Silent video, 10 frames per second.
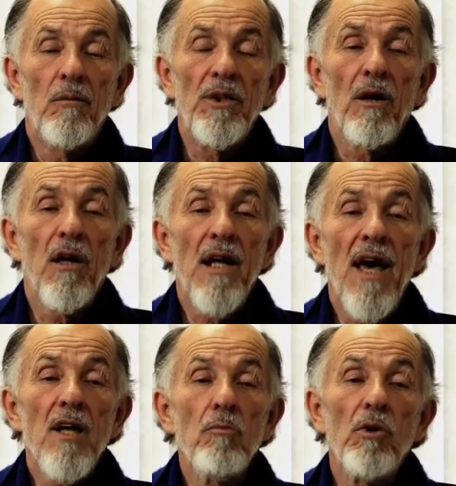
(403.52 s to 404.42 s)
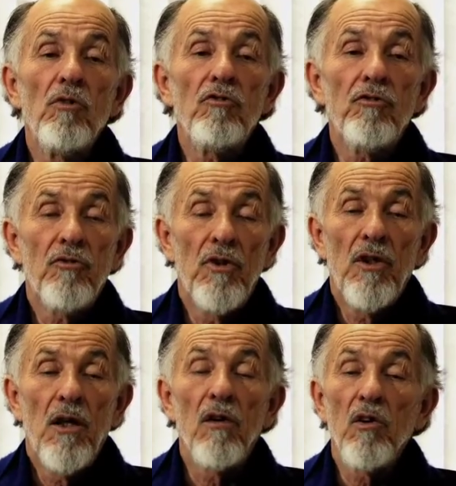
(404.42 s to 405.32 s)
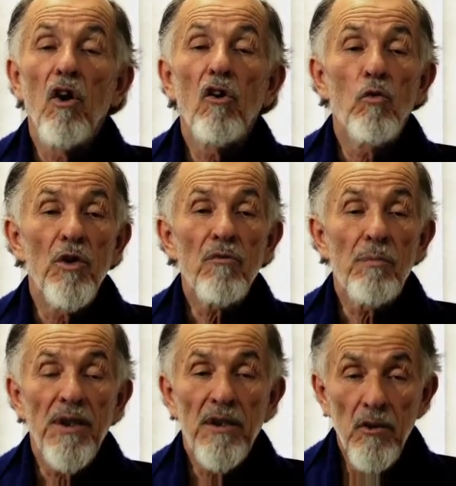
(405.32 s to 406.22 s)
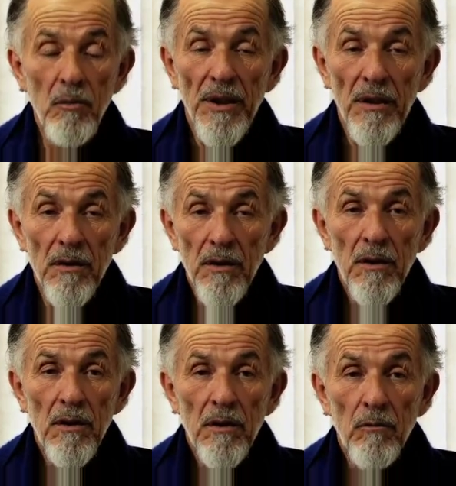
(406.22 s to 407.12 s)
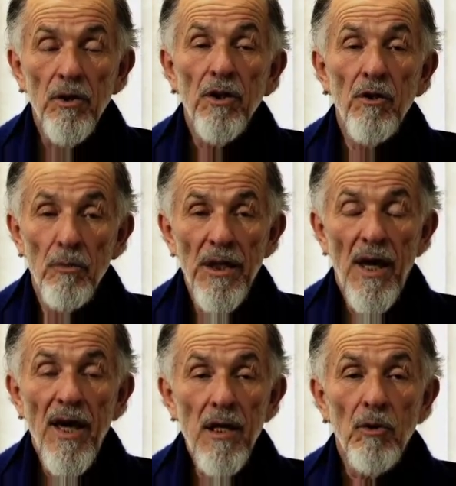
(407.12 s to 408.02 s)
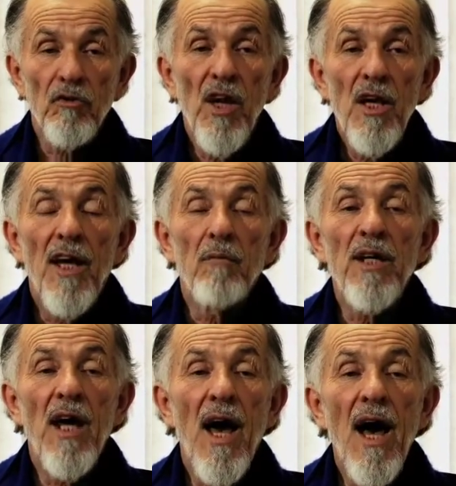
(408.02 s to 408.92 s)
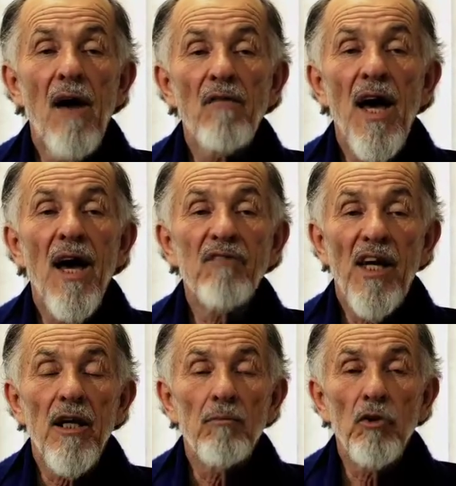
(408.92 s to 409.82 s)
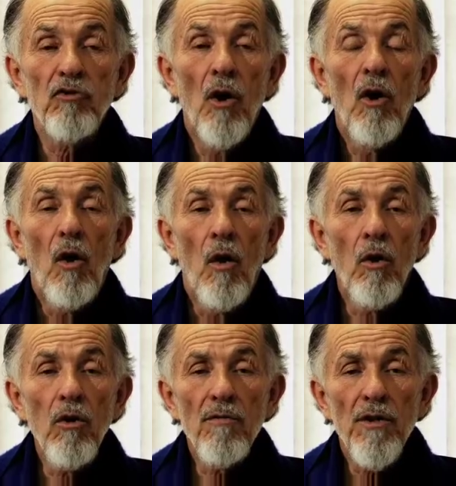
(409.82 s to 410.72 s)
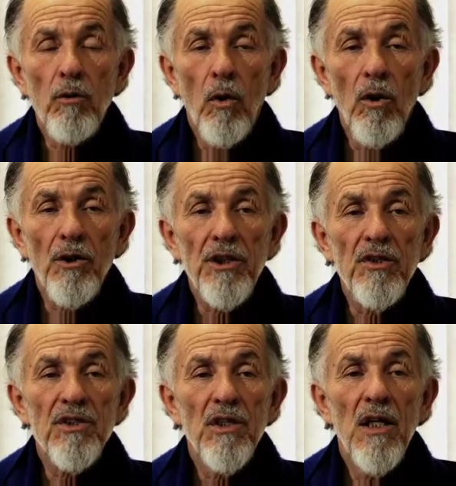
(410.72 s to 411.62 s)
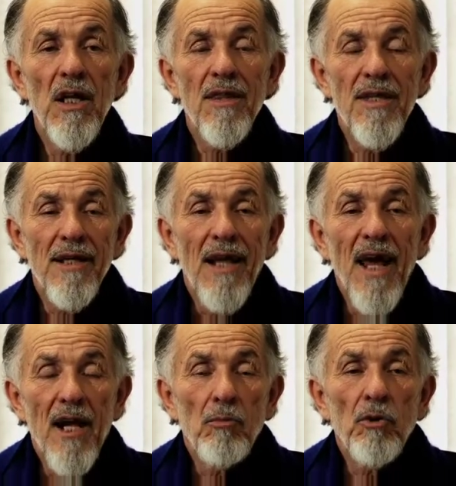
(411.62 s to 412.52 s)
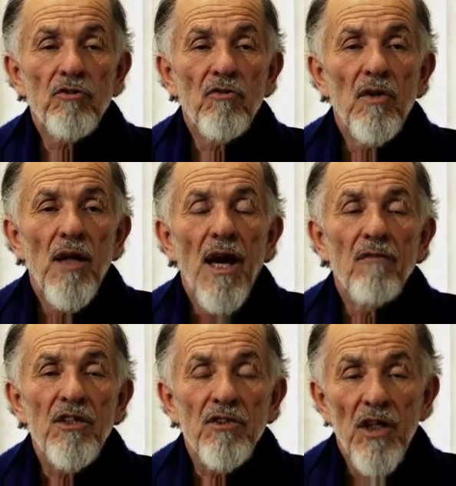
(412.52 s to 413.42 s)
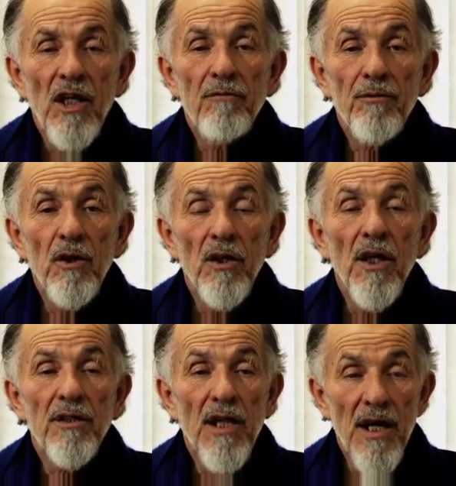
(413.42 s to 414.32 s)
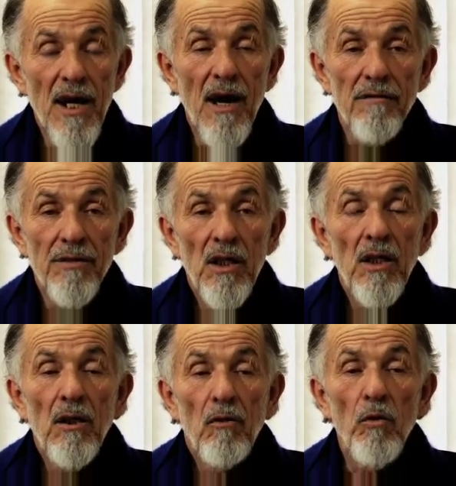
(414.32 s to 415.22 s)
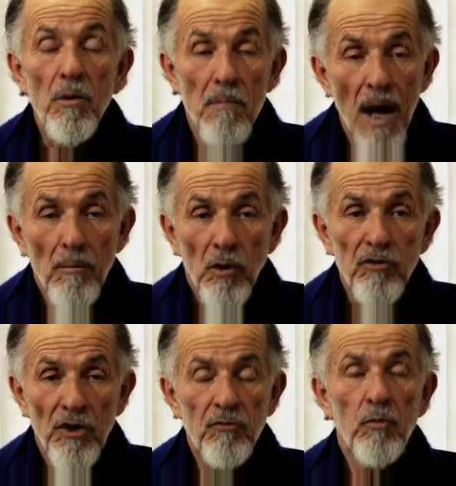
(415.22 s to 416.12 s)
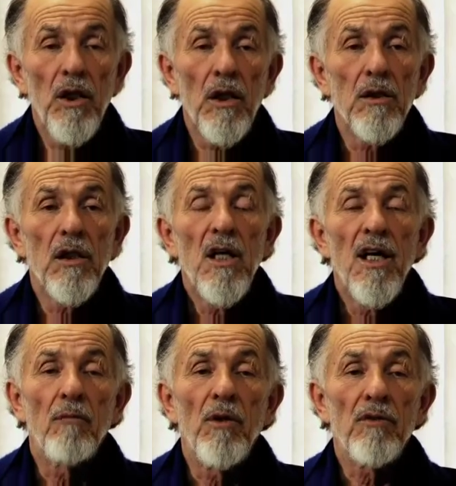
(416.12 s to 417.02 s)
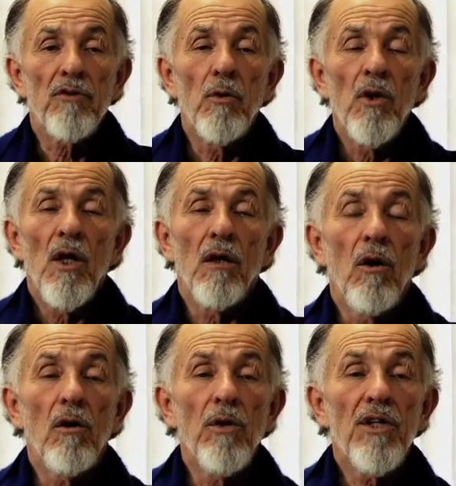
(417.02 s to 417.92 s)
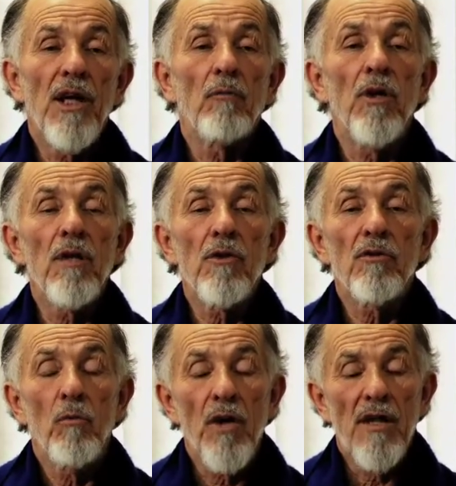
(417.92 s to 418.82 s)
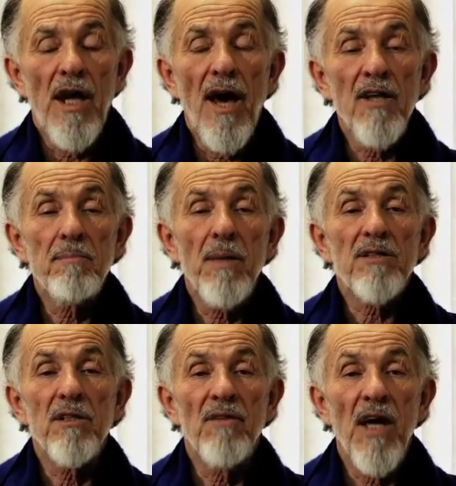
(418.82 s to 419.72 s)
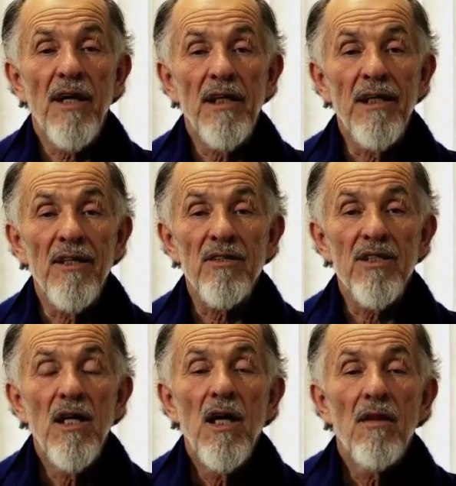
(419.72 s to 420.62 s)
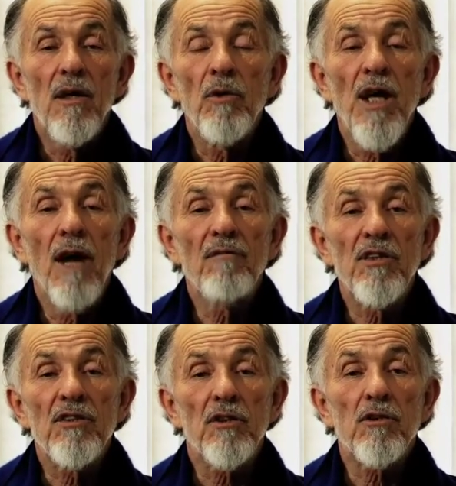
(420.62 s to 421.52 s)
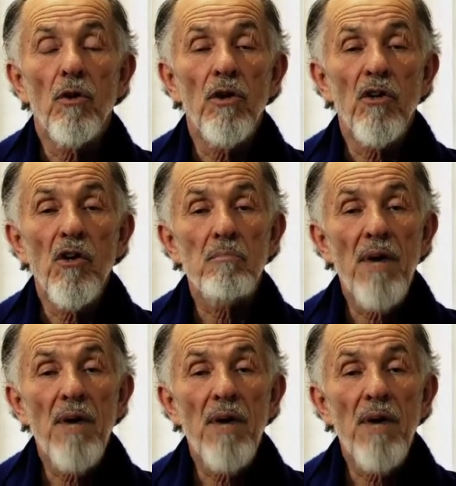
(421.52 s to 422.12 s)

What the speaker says: We are animals along with being human. We're human animals. And we have, as animals, all of the qualities that animals have designed for Allah to have. We're mammals as well. And so along with that, one of the aspects of that is that we have this extraordinary